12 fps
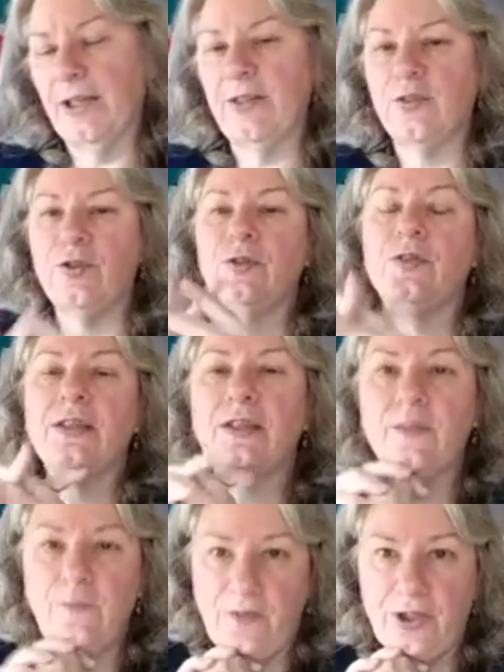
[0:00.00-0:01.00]
using the
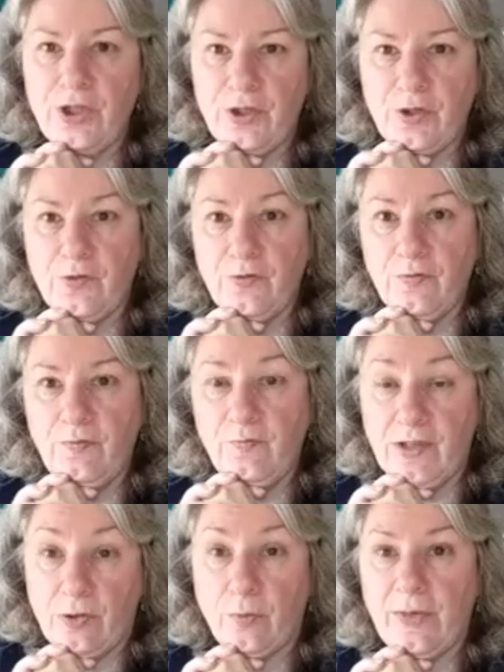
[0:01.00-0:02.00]
vintage
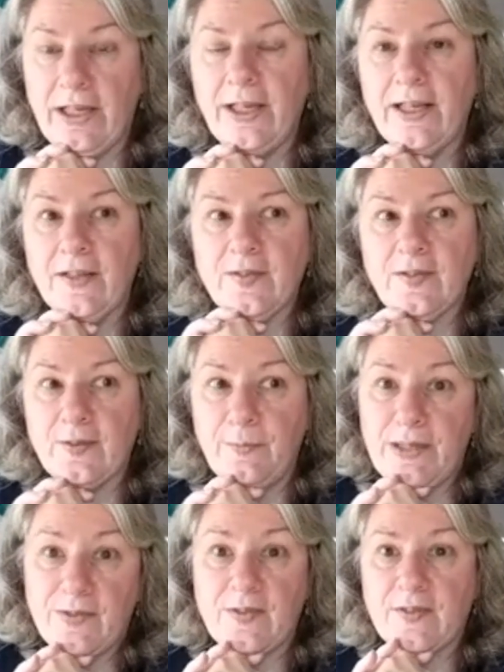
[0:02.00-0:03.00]
featherweight as the
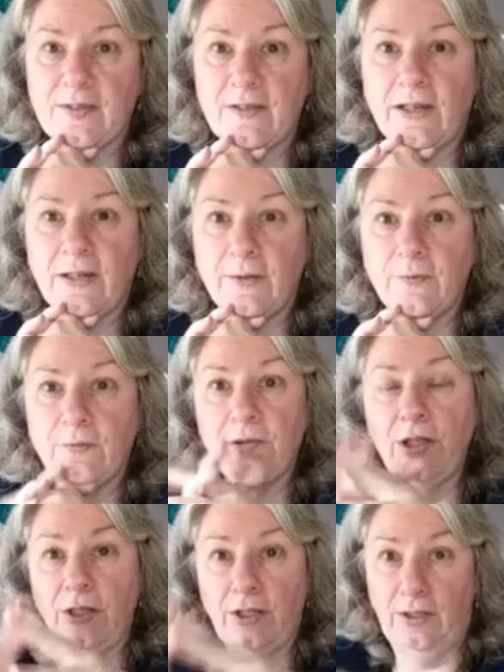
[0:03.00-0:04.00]
basis of
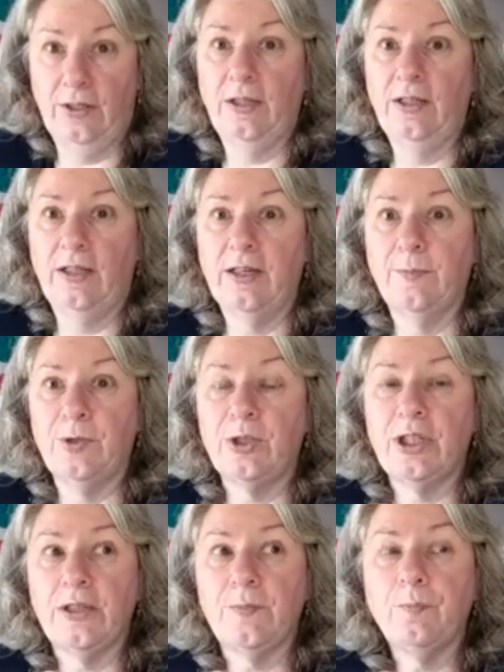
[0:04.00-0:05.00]
a
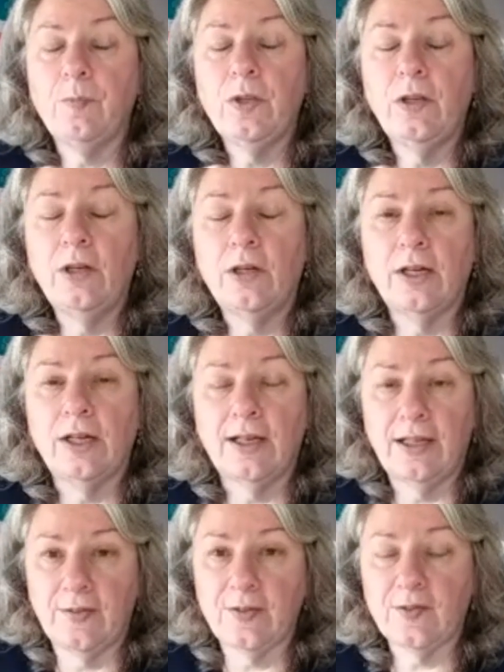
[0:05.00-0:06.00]
machine,
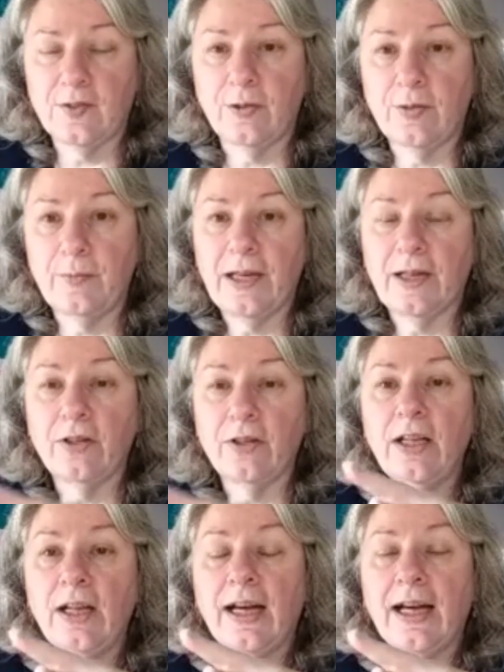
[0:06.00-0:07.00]
as a sewing pattern.
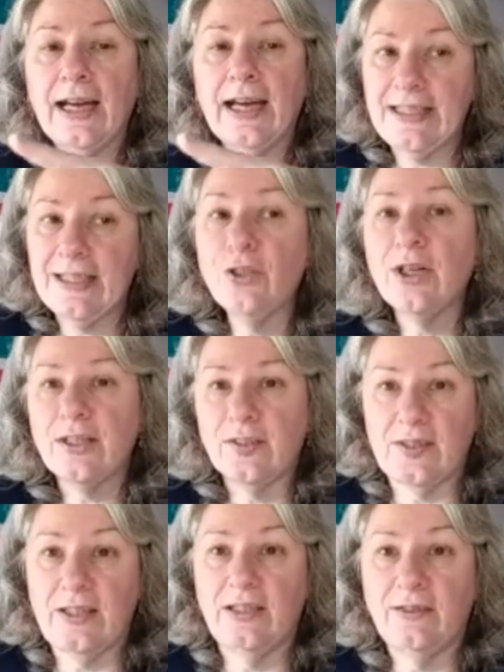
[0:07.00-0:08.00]
I did not
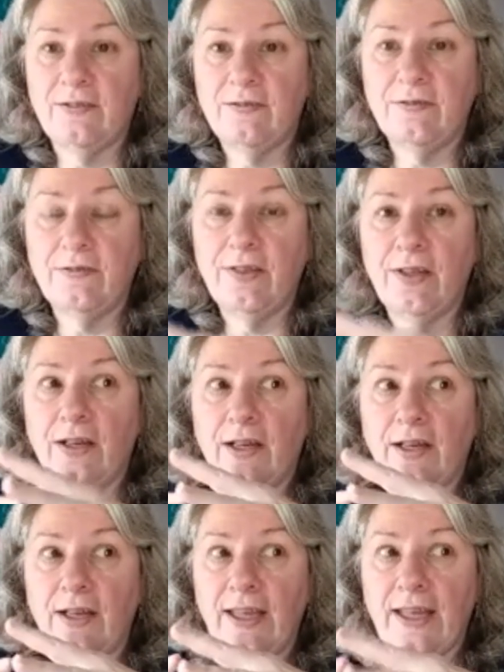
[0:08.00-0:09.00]
see
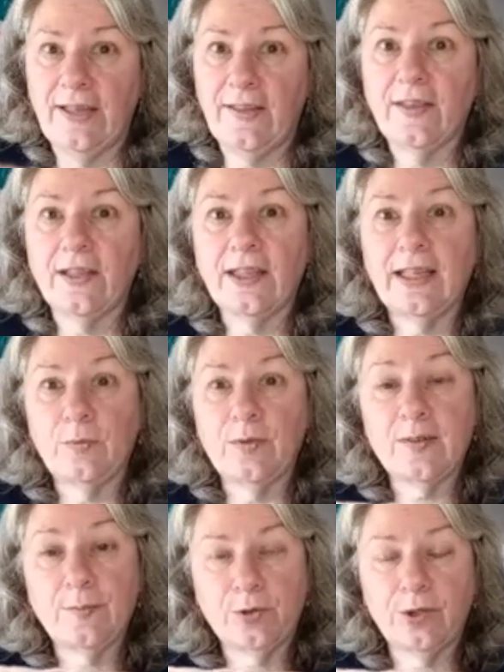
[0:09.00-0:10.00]
anything that was a
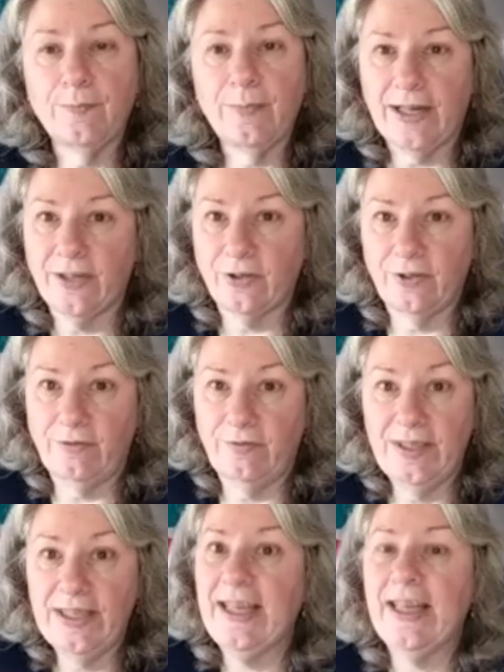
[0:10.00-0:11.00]
more modern
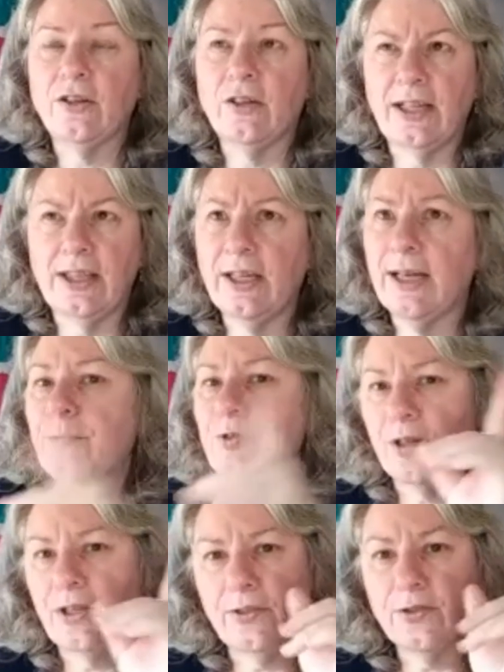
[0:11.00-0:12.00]
take on it. I'm
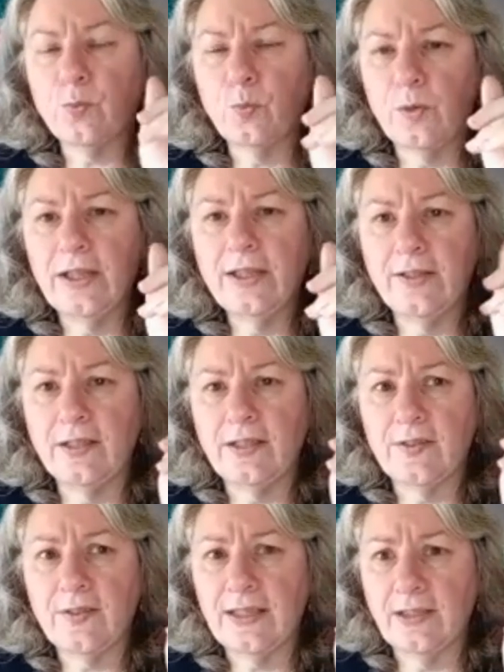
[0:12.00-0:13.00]
sorry, there's one that
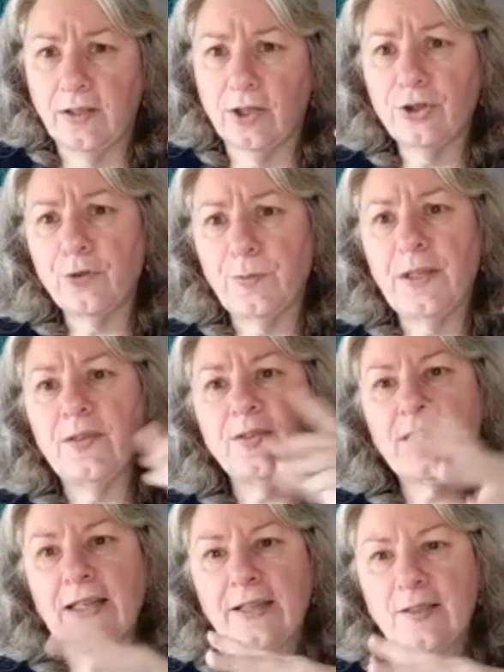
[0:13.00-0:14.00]
is a larger piece
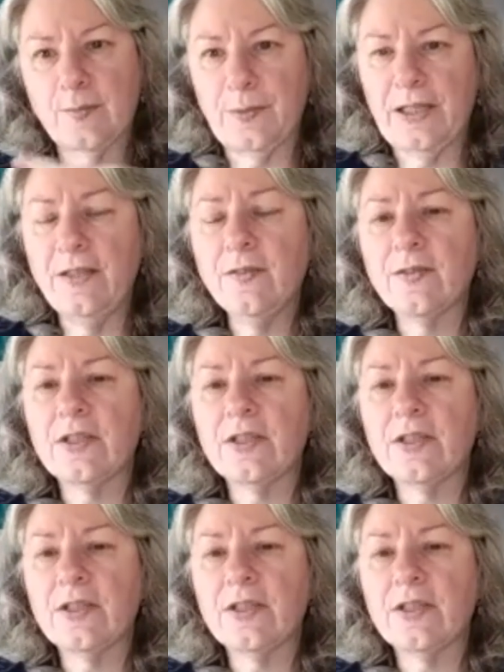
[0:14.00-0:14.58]
and it's pieced.